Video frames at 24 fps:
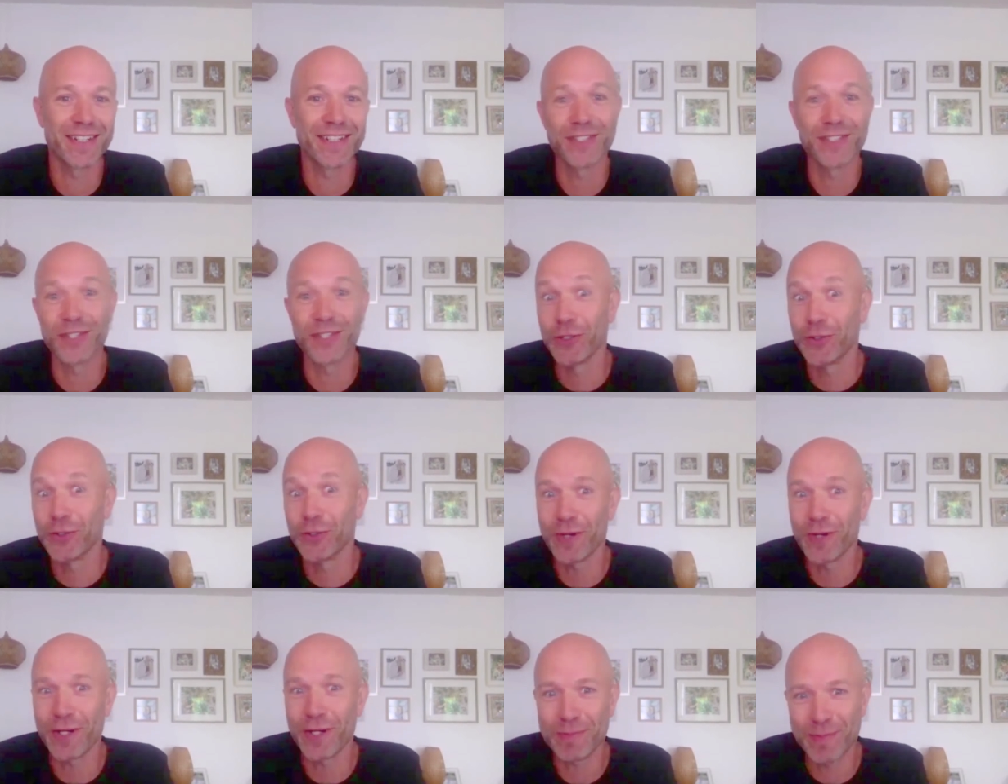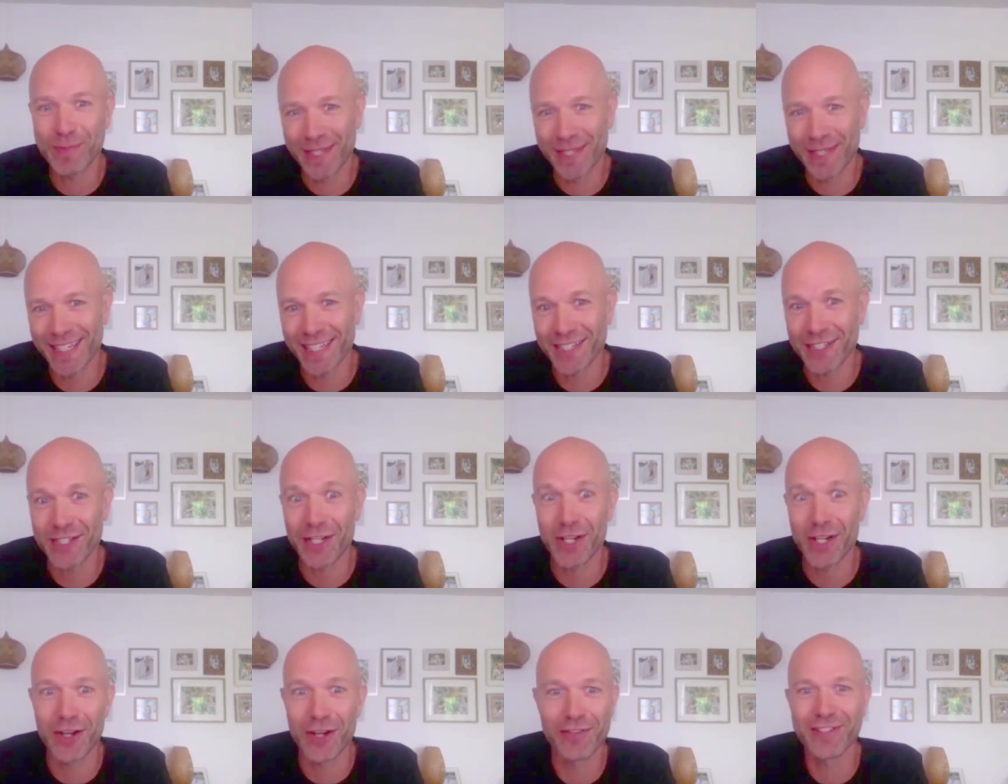the US being as
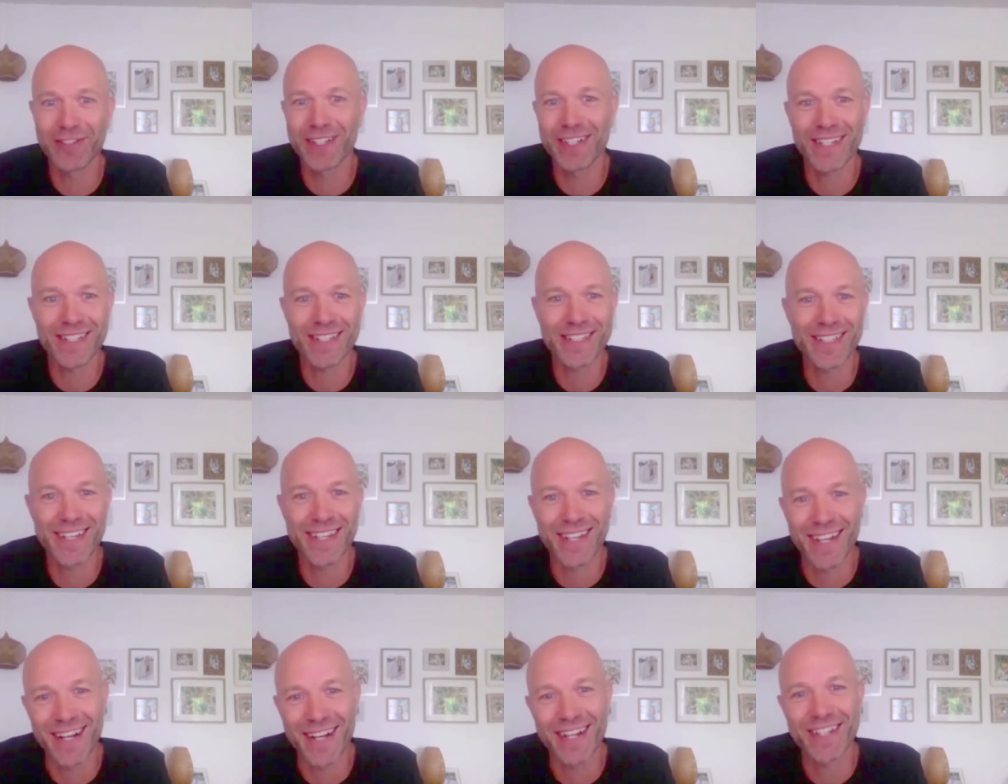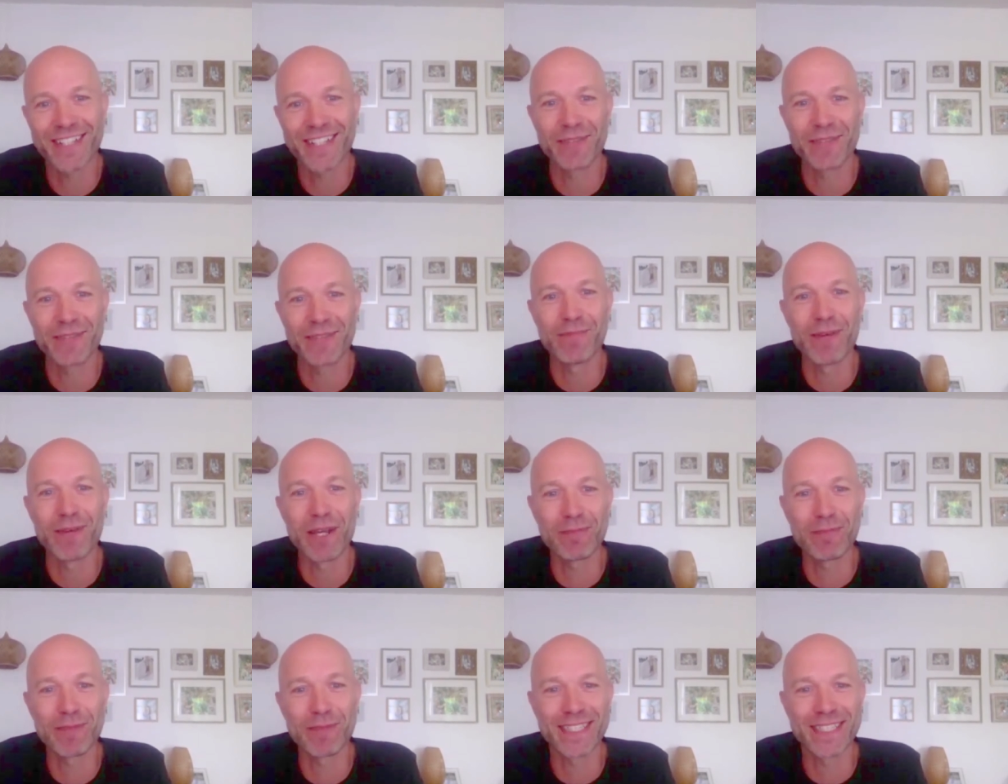lovely as they are, they
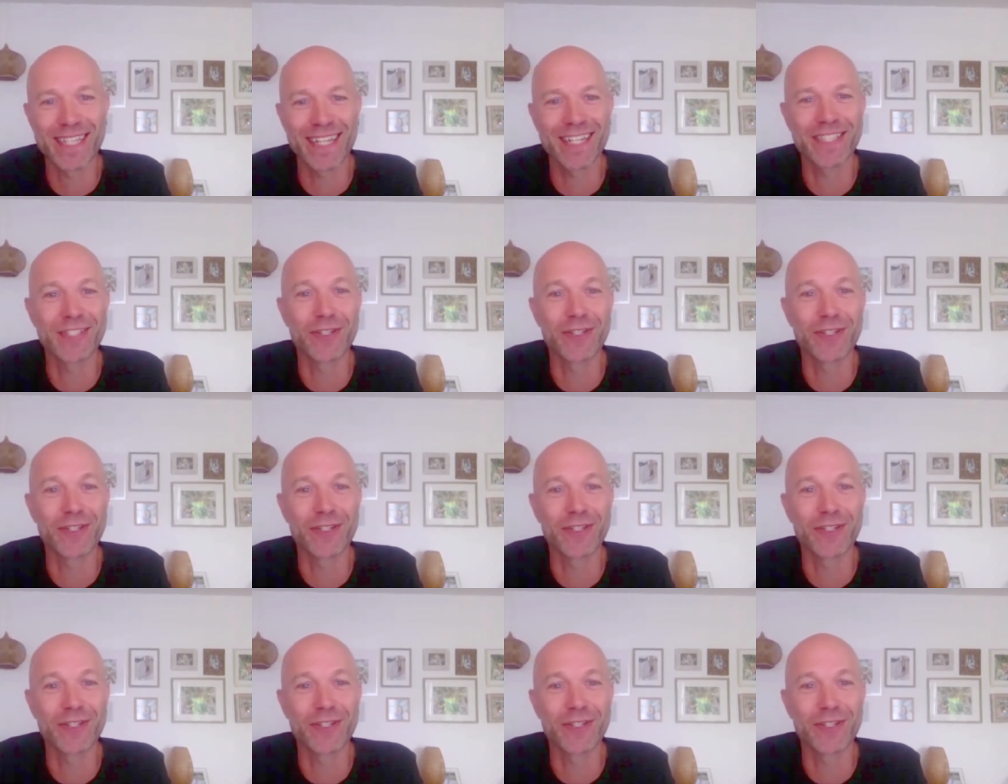made me take